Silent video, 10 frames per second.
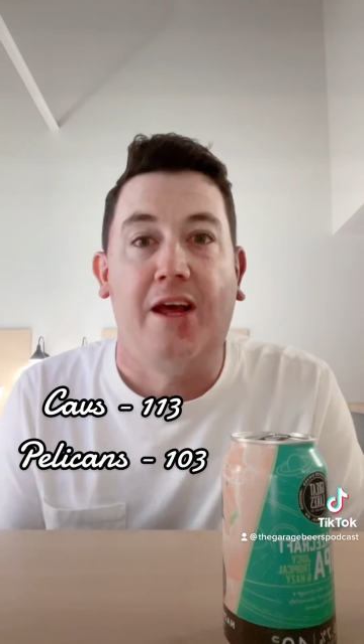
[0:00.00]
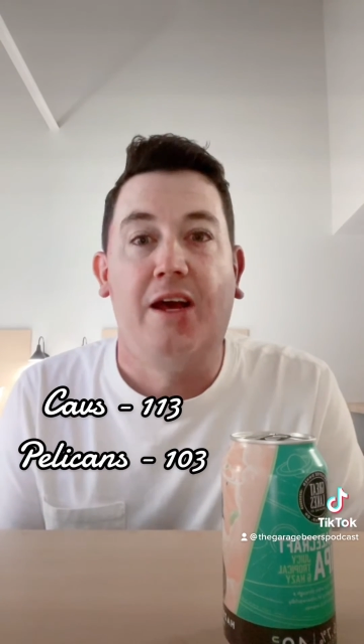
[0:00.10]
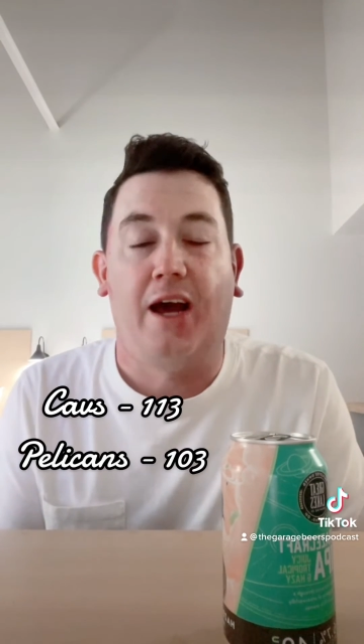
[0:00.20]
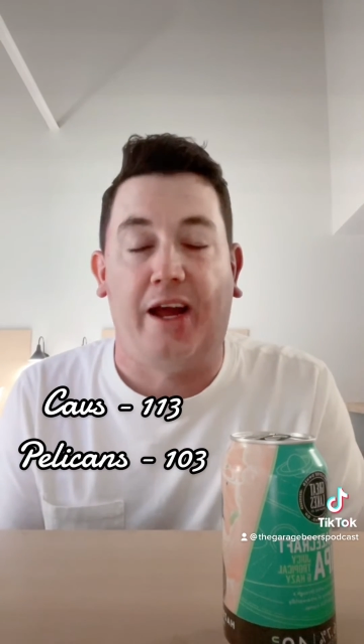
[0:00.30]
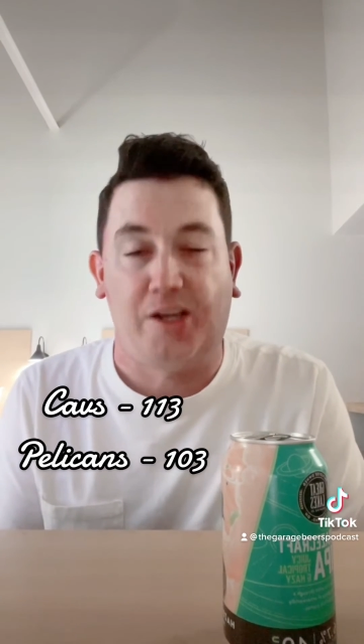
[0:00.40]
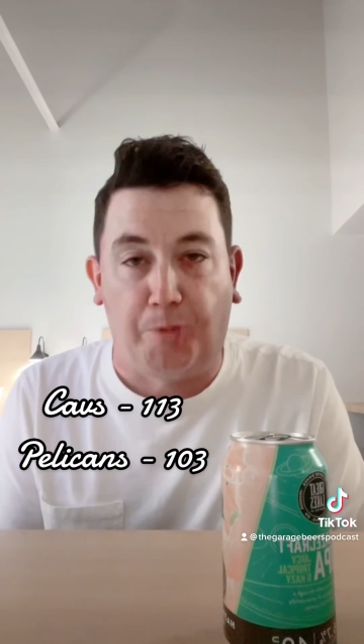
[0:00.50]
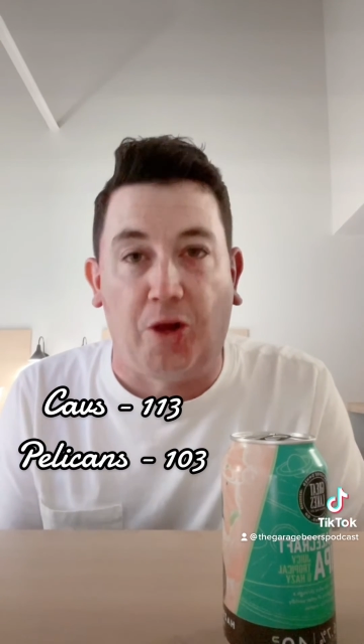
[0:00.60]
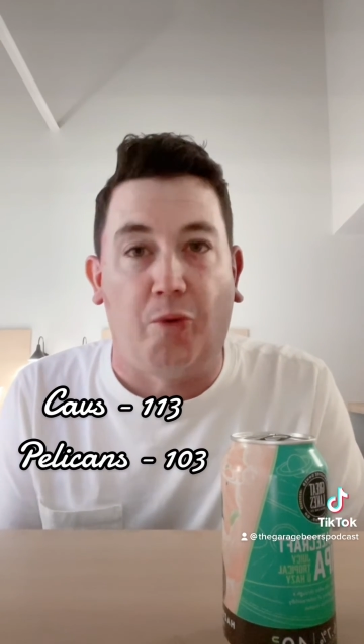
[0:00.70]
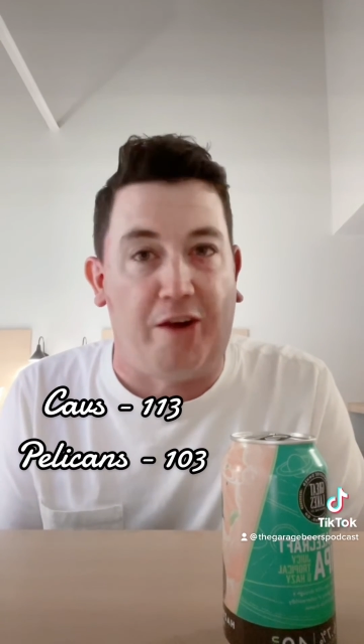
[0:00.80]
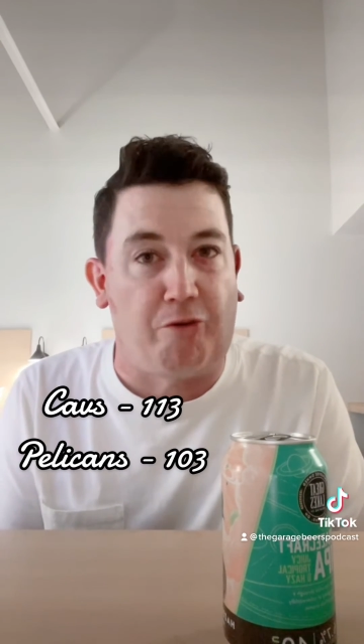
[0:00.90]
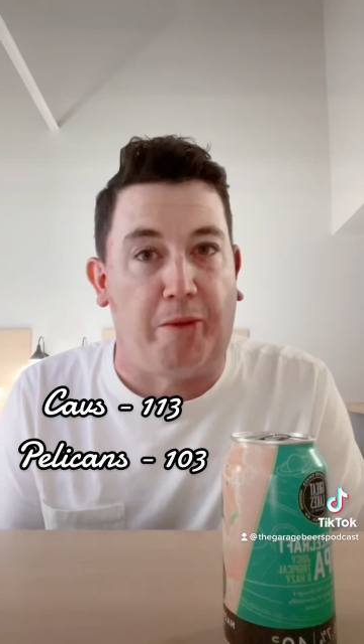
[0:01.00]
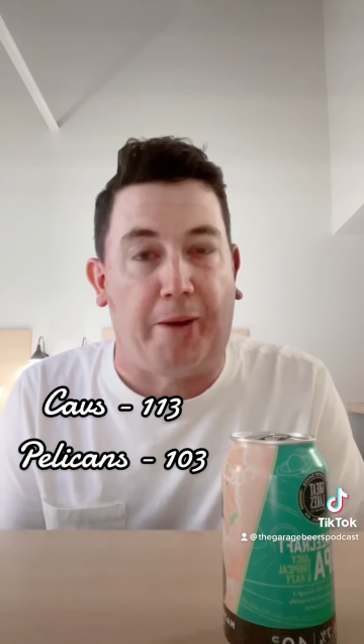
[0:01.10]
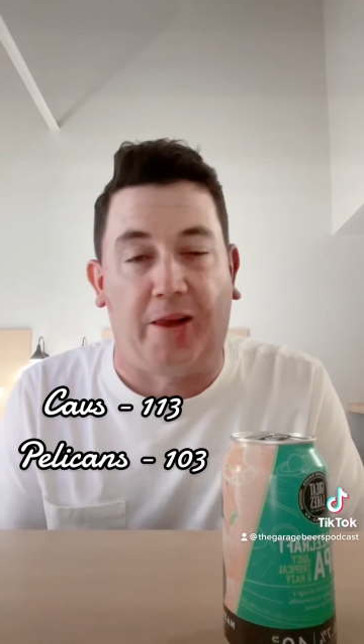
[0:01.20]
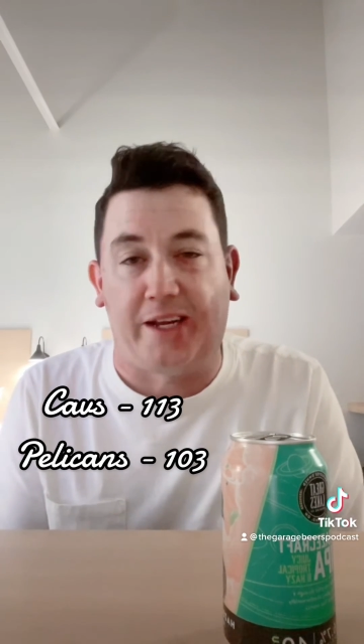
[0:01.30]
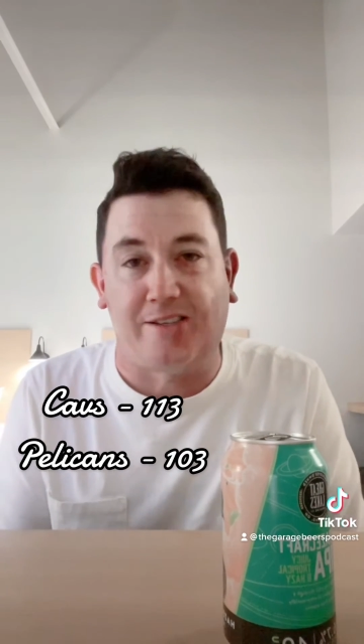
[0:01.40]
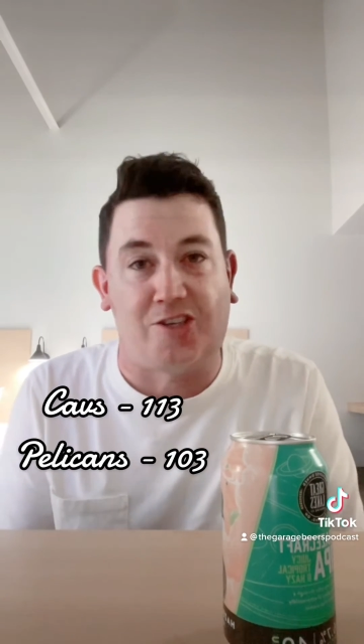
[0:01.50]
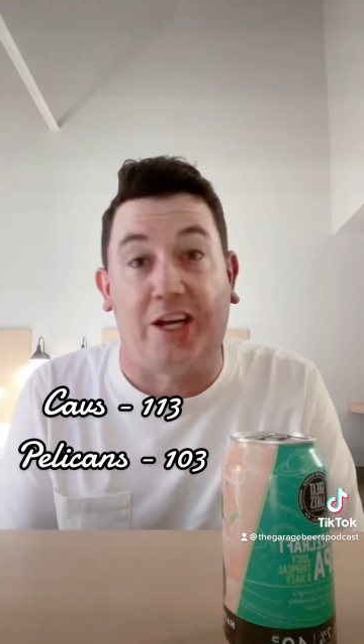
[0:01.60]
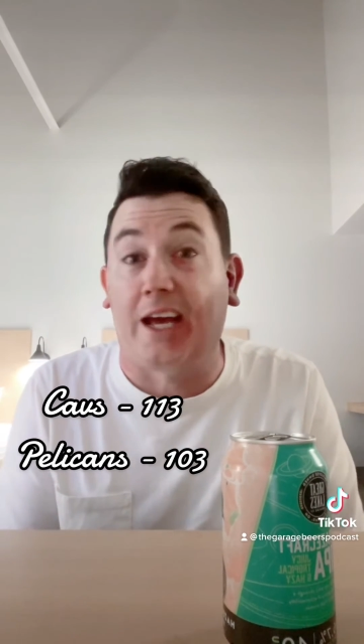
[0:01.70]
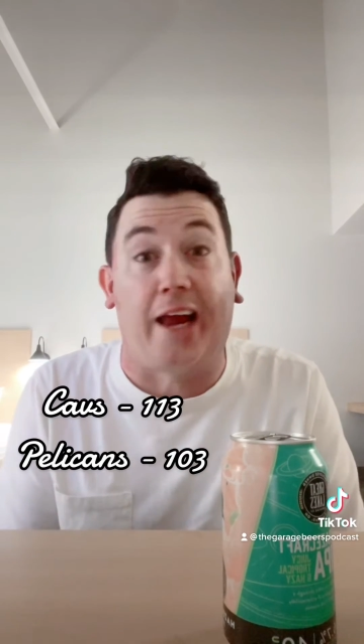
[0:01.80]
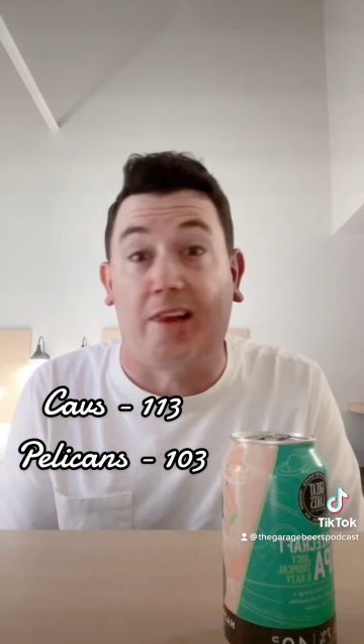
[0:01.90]
and to pull away from the Pelicans, so you
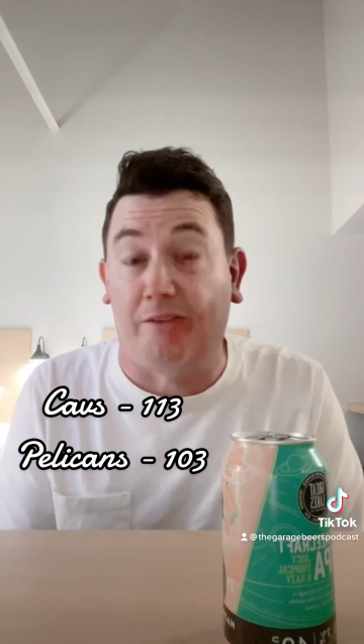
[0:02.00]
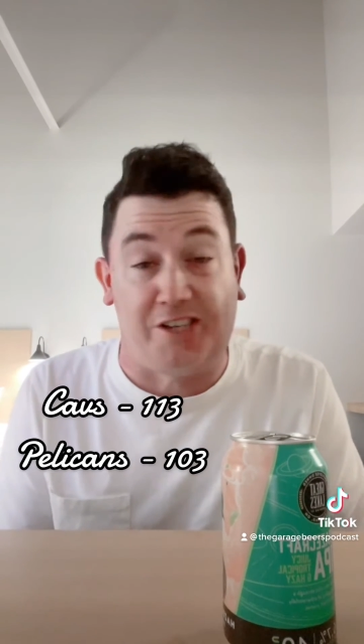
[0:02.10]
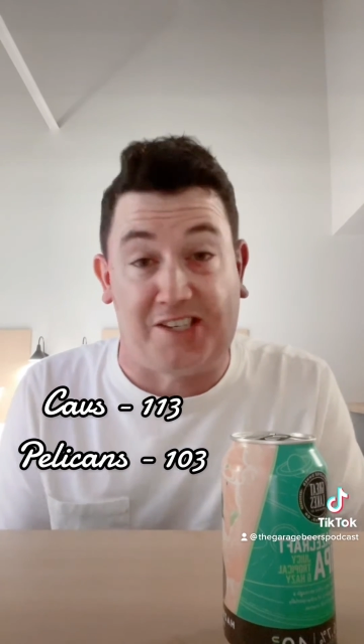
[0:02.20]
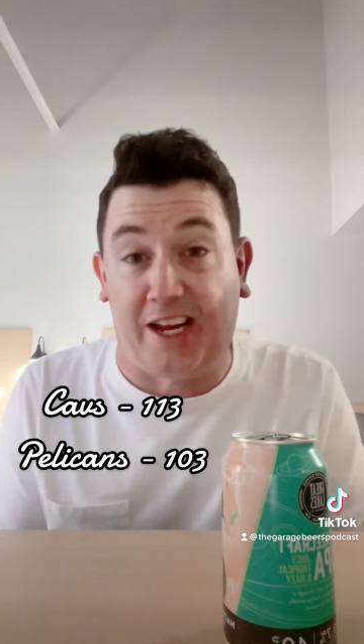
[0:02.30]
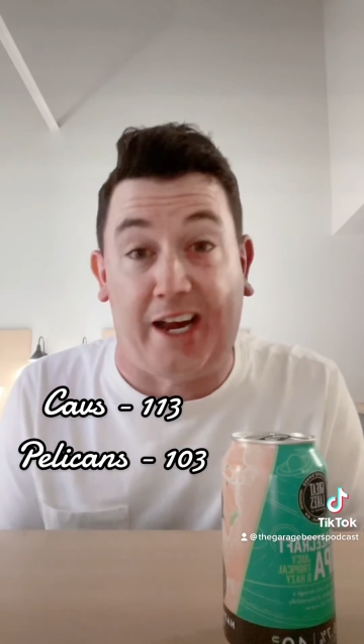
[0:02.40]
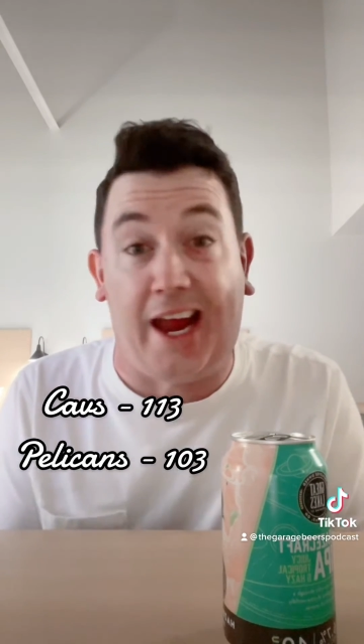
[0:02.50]
got to love to see it.